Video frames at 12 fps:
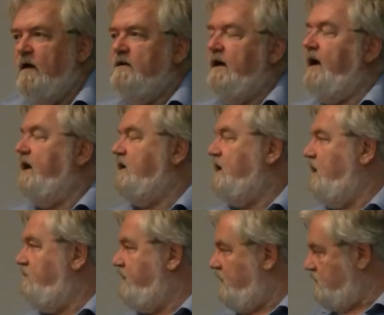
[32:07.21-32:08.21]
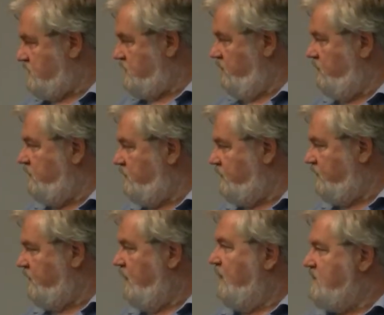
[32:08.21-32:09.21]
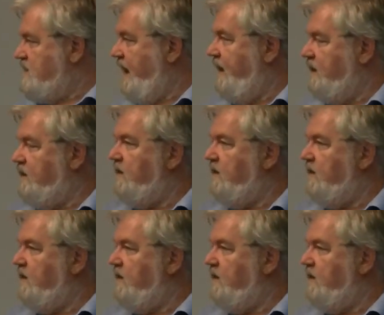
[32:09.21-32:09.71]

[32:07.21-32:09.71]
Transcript: they had to give their students 10